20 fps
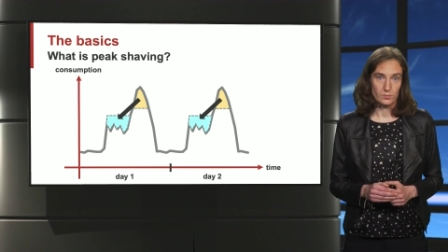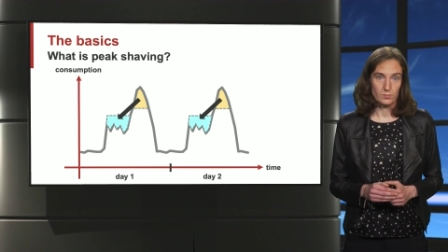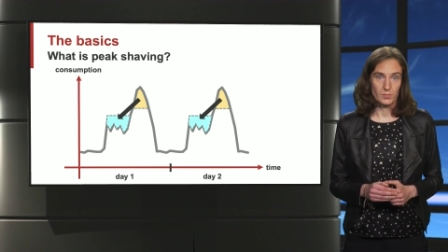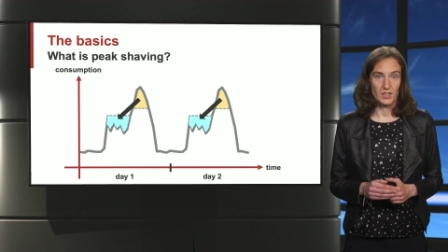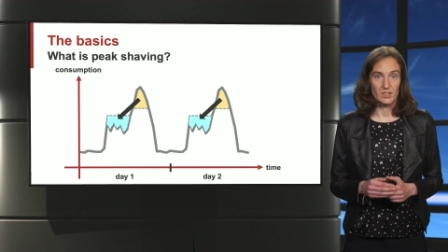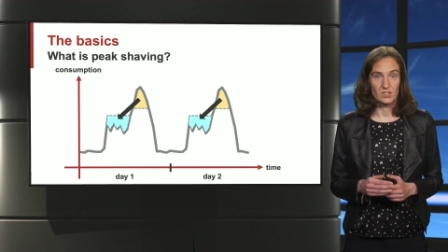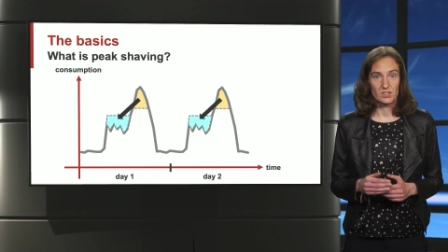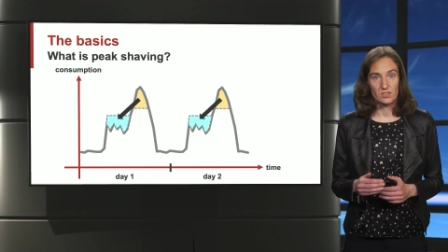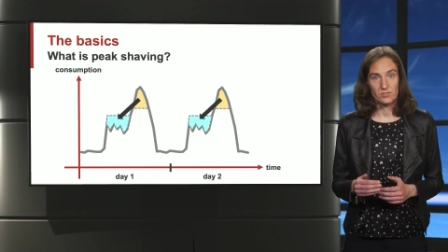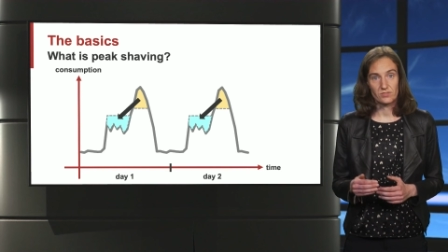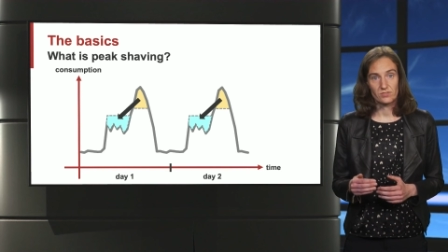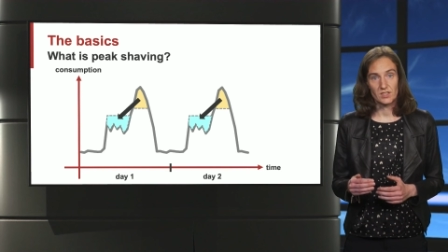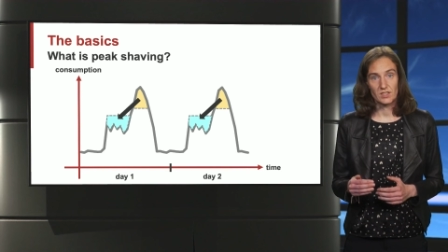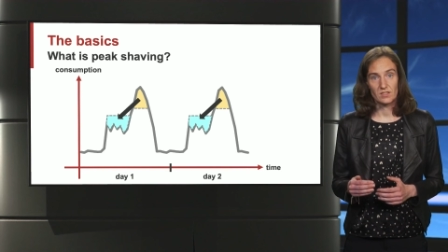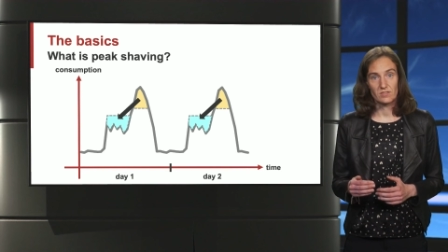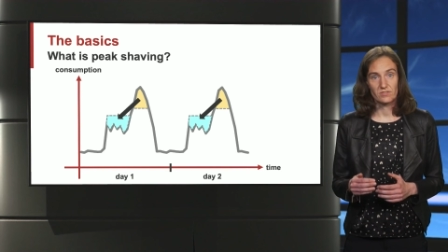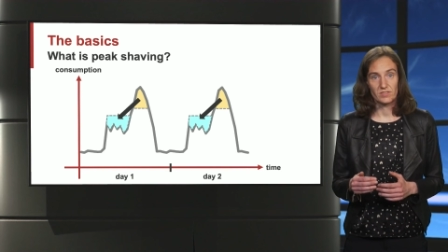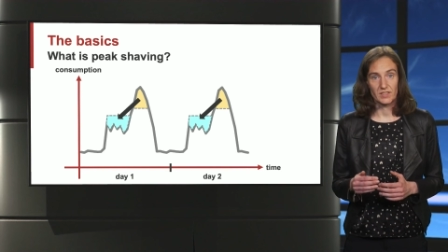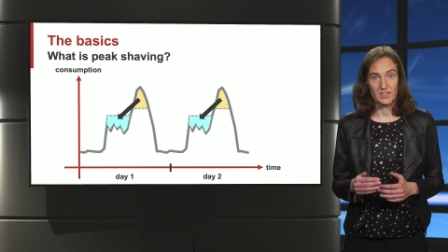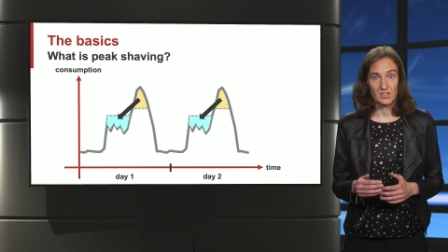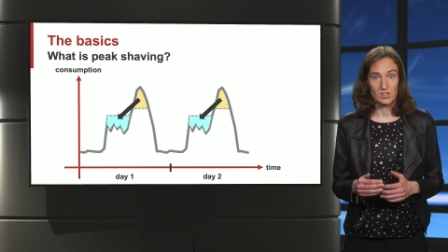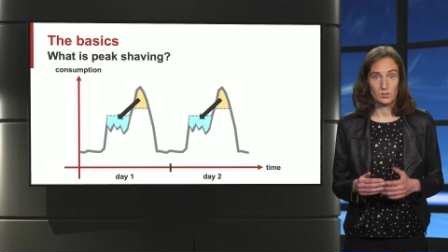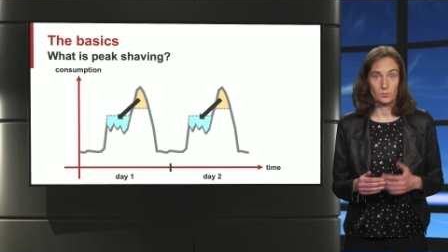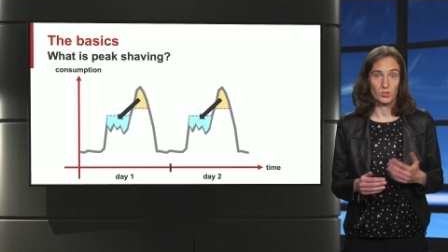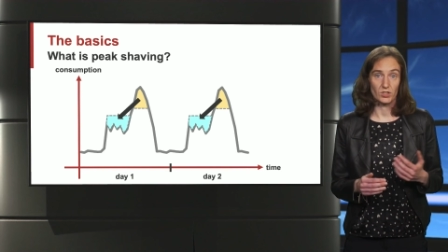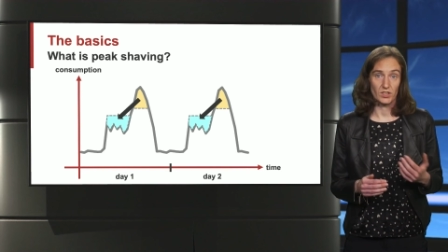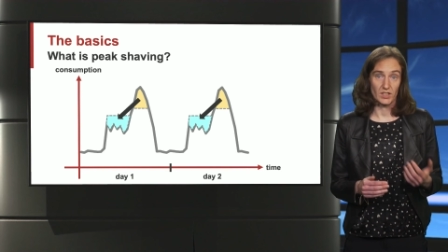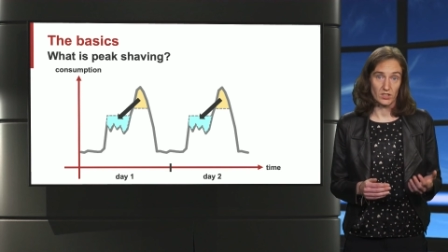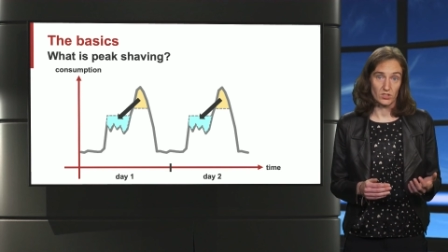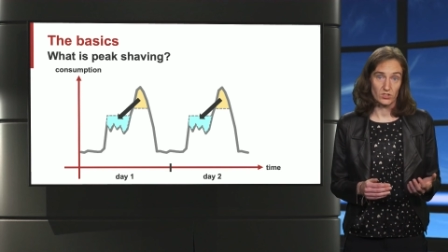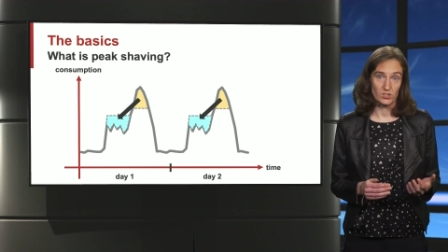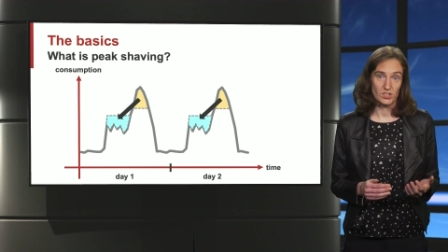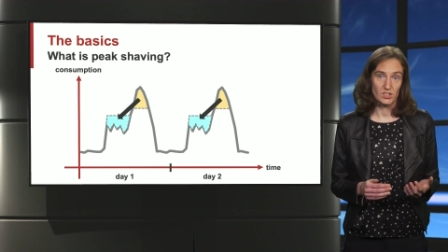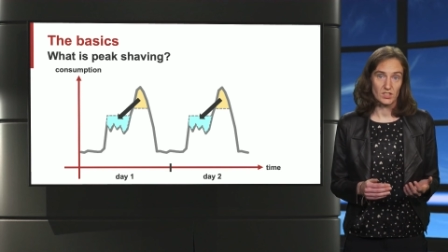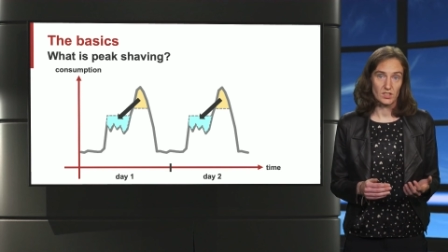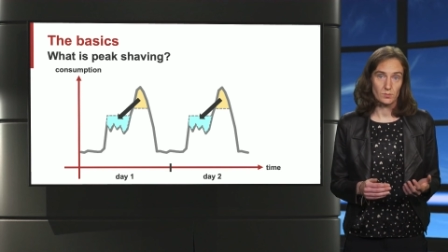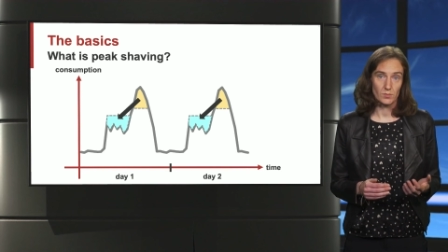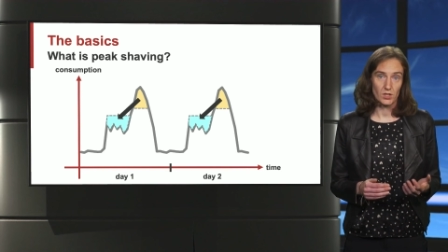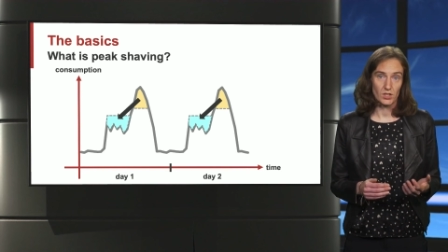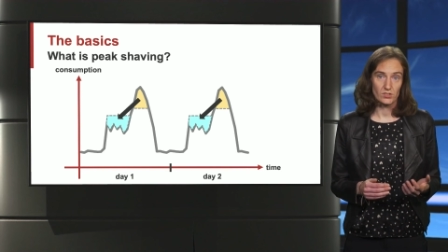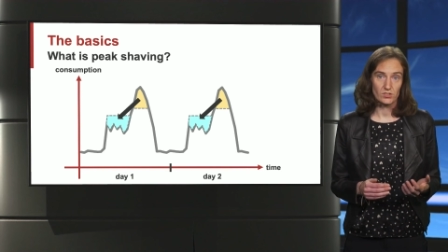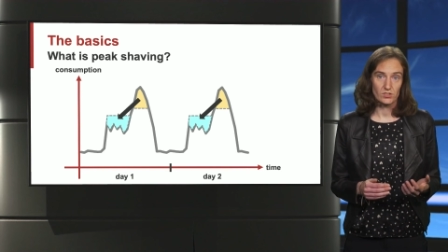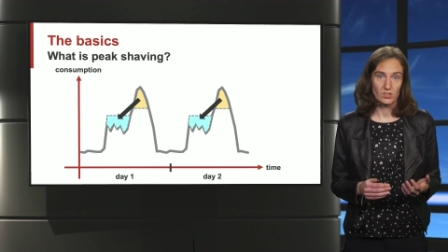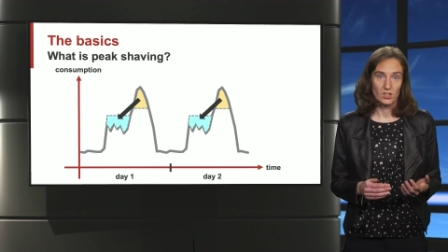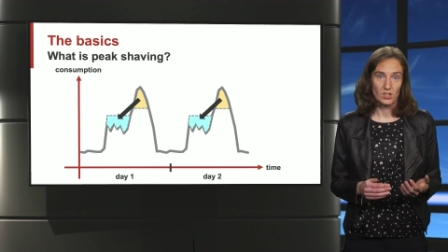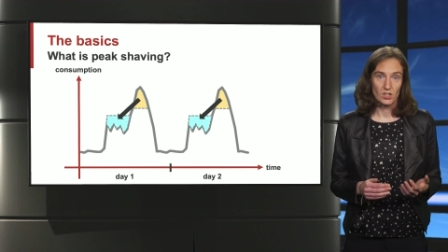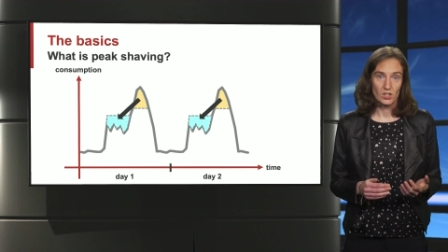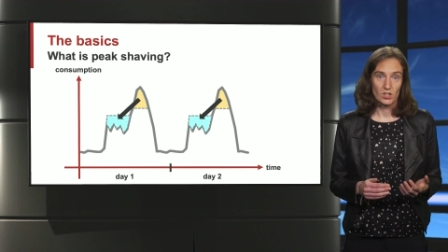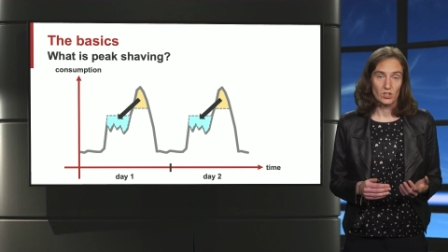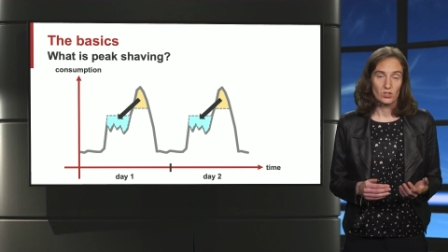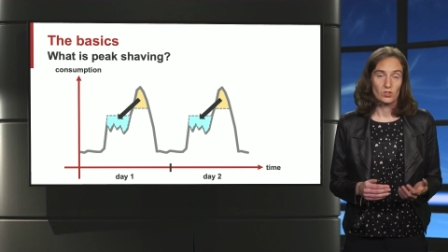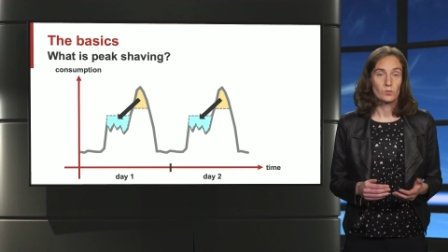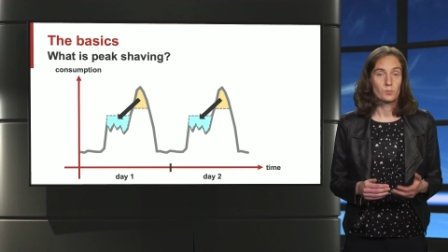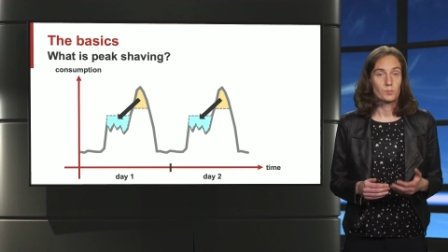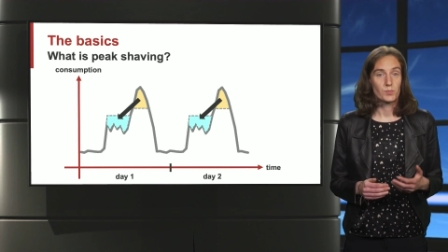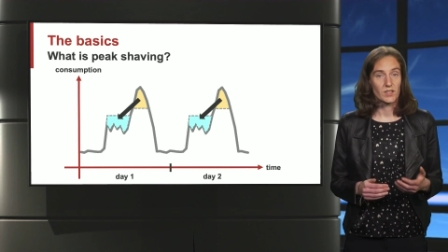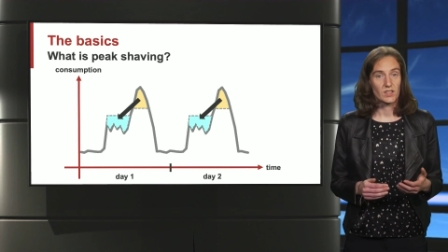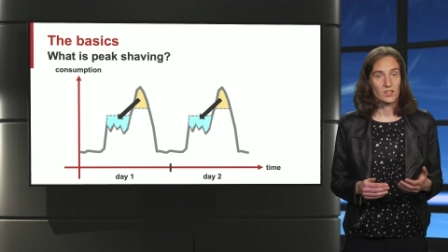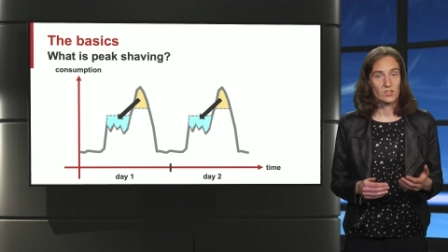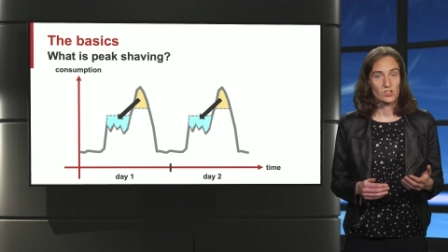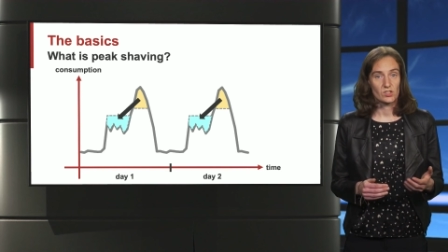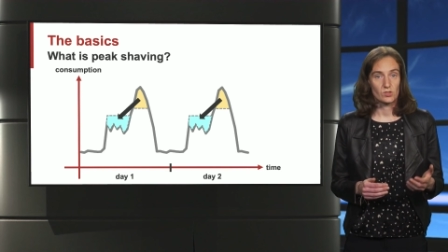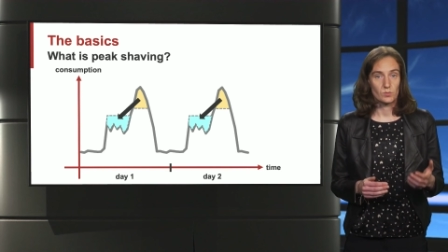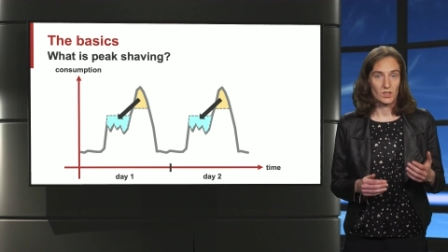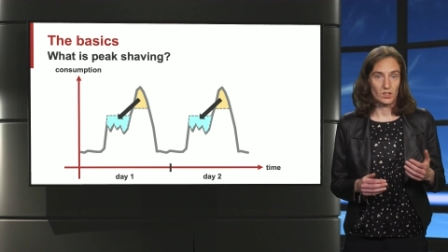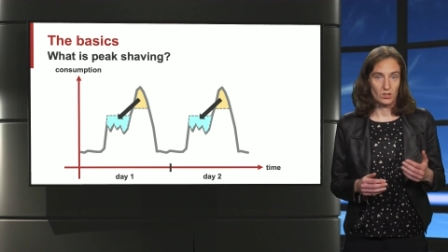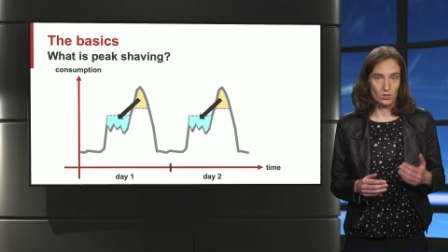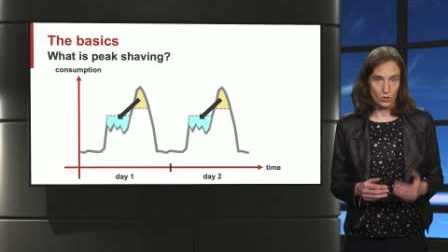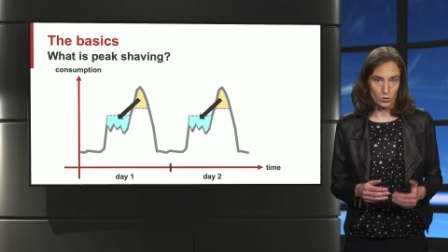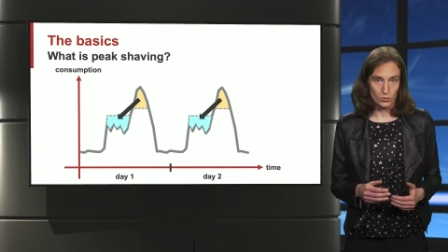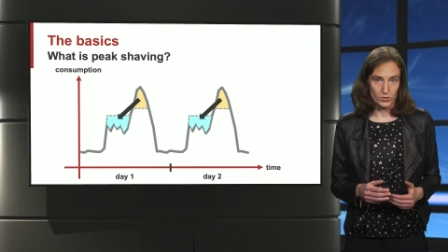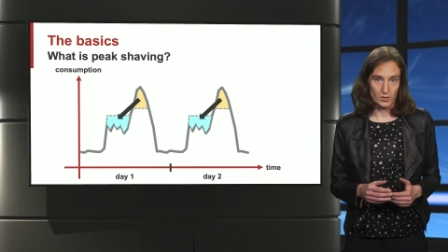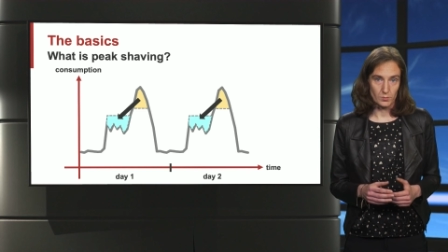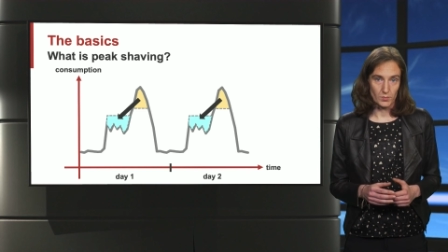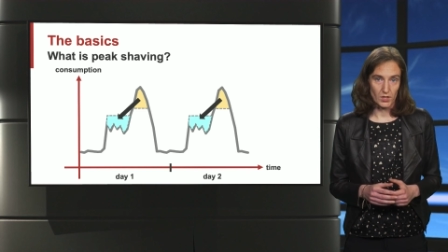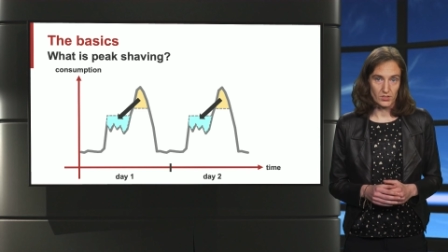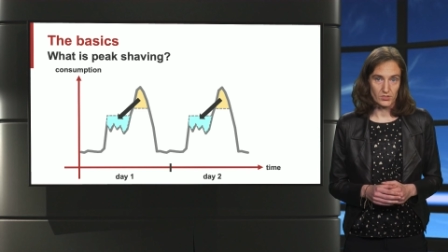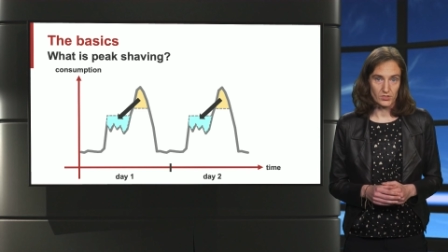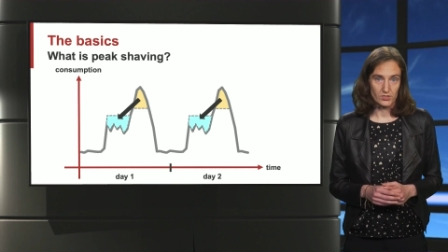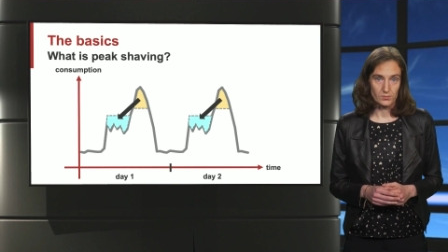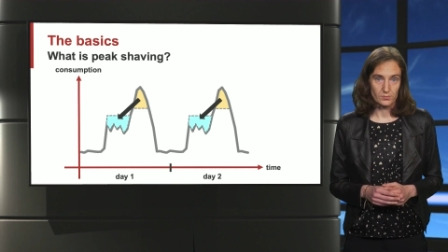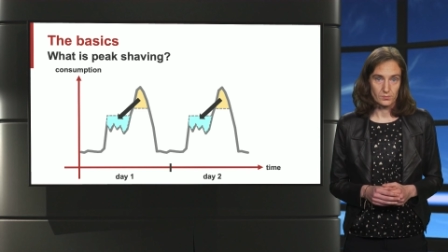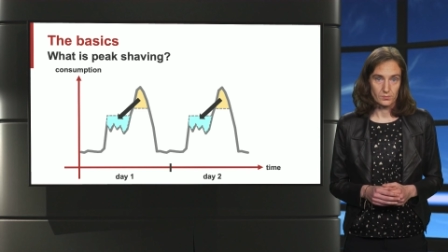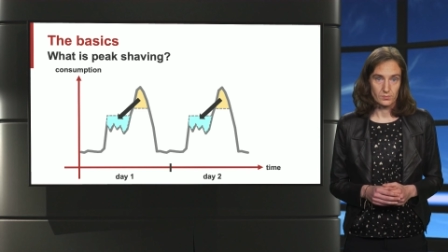by shifting flexible energy demand to periods with low demand.